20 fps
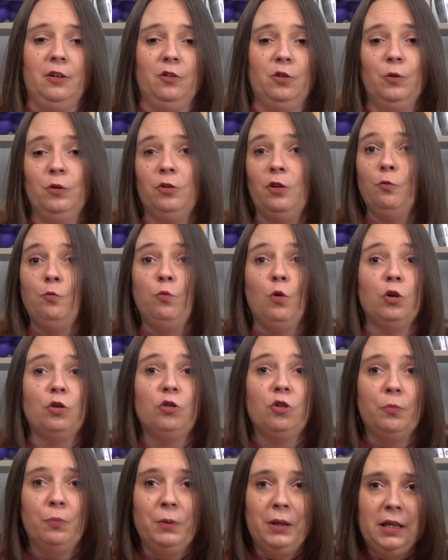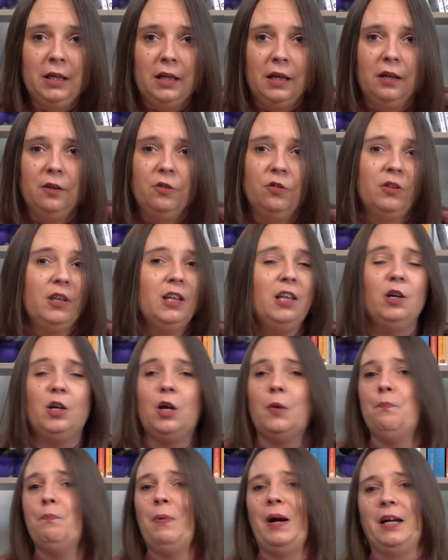So once I've washed the pee kits, they don't
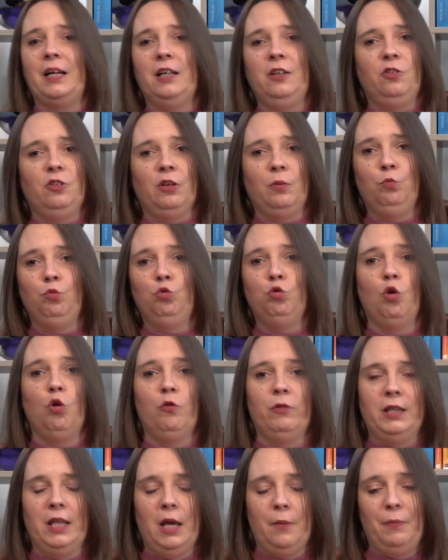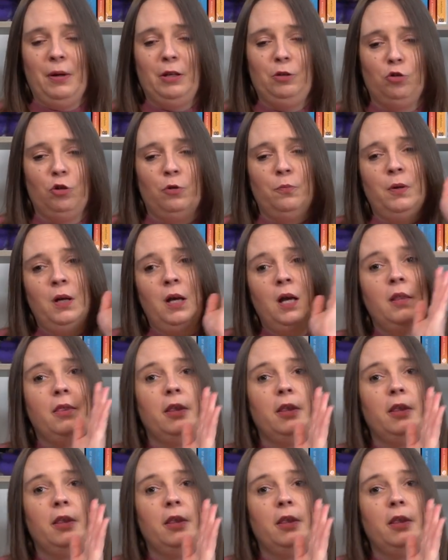go back in some drawer in their bedroom.